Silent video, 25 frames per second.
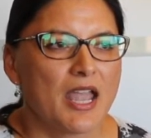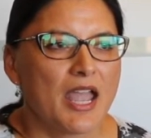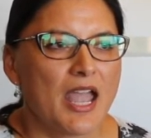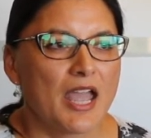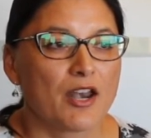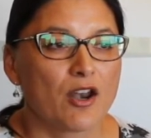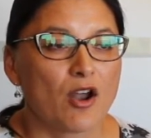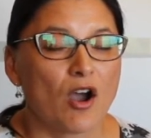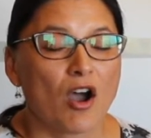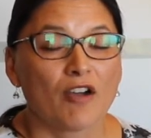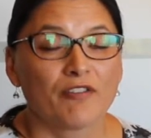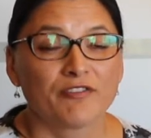
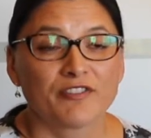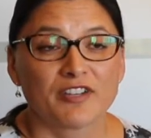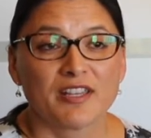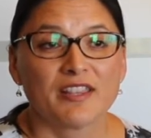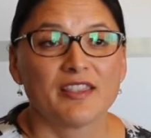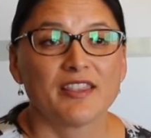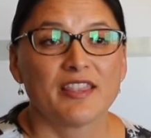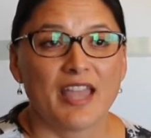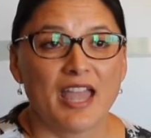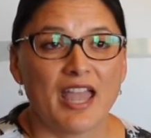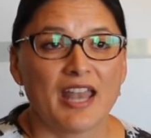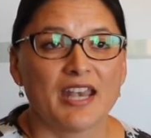and
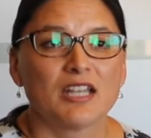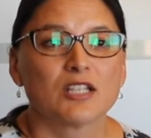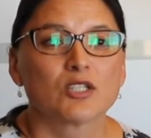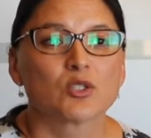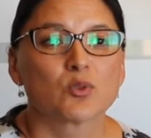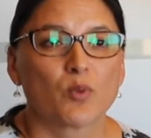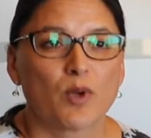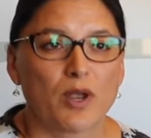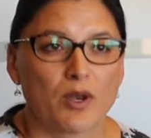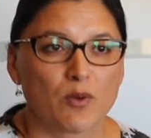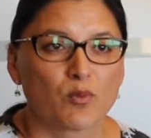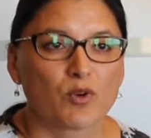often then is
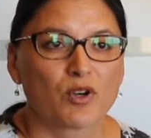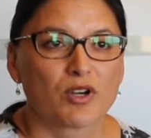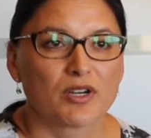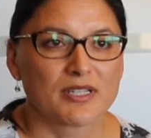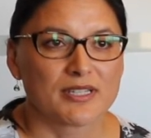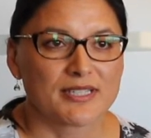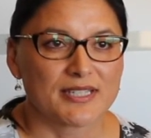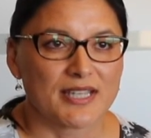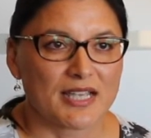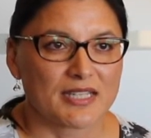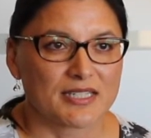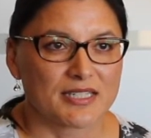when we're
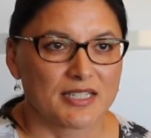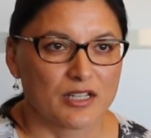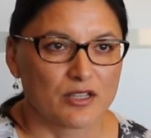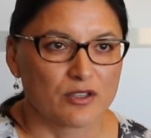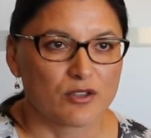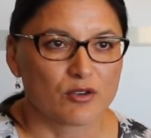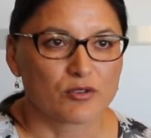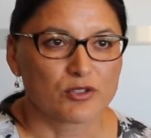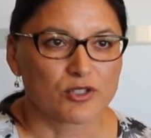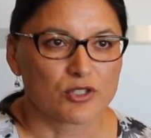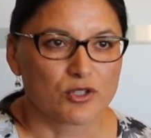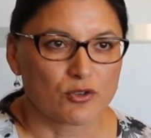assessing
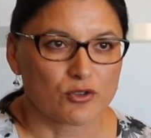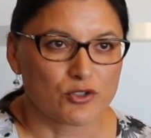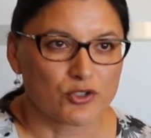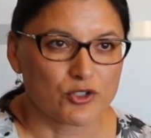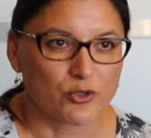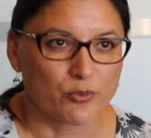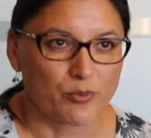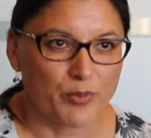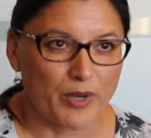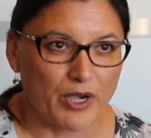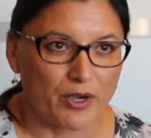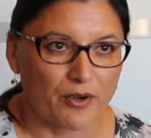those
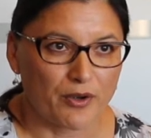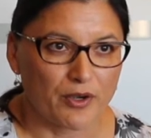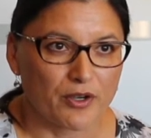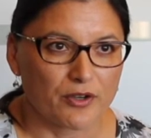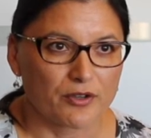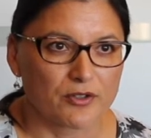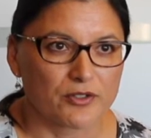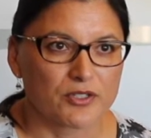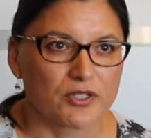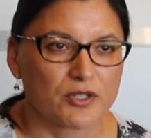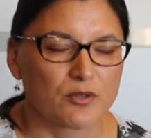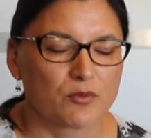social
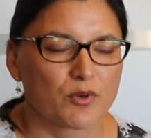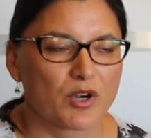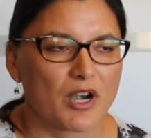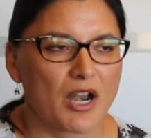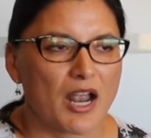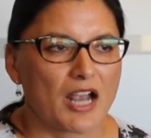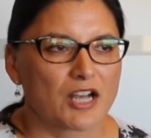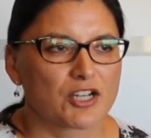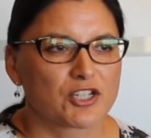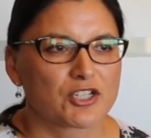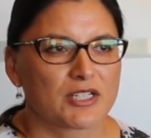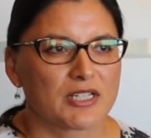barriers and we're
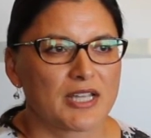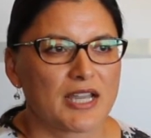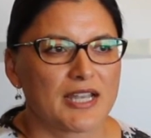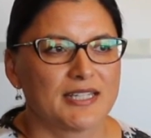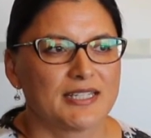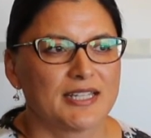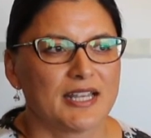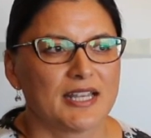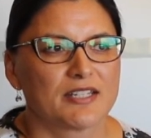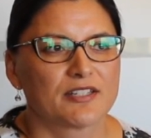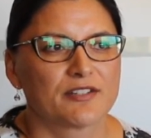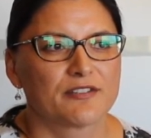actually
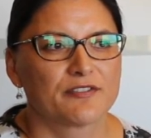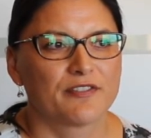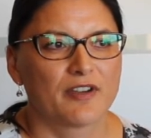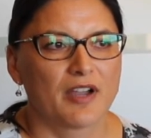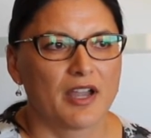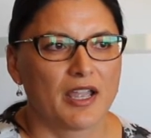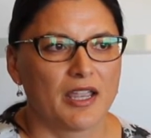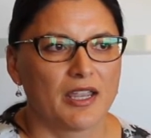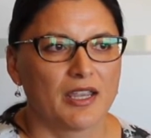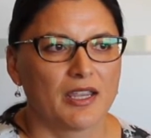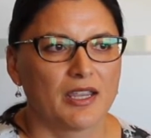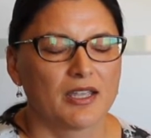
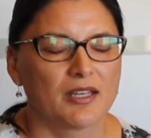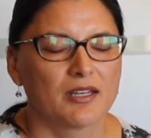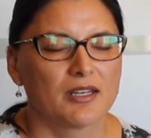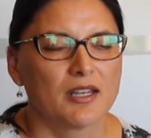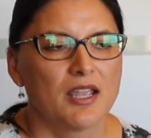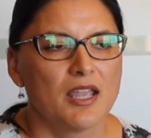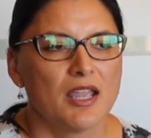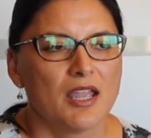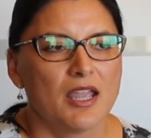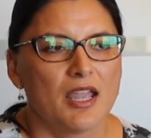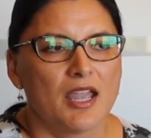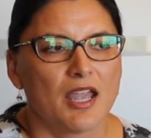identifying
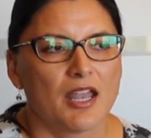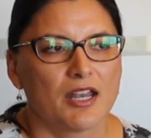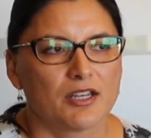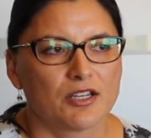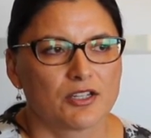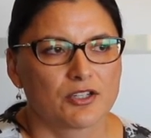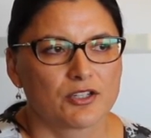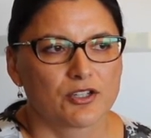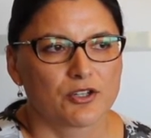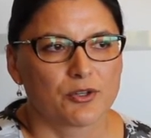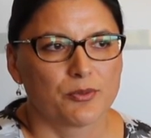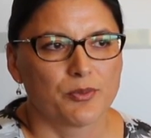and
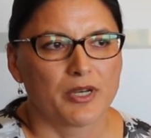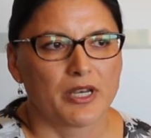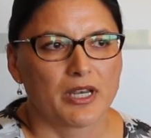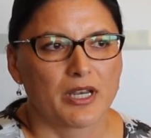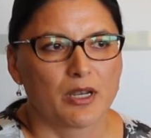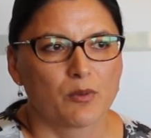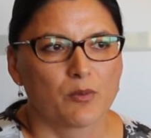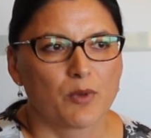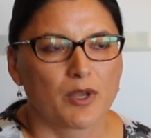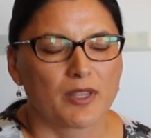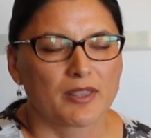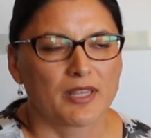
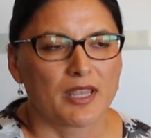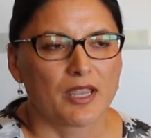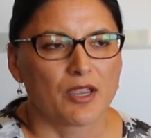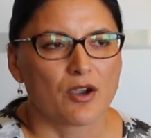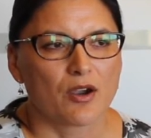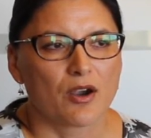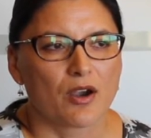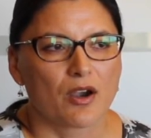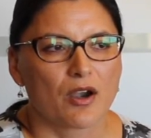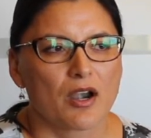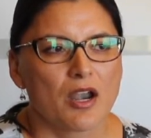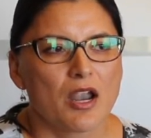determining what they
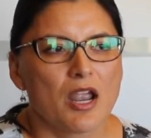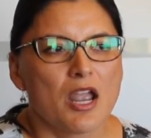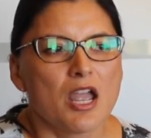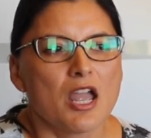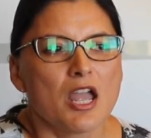are.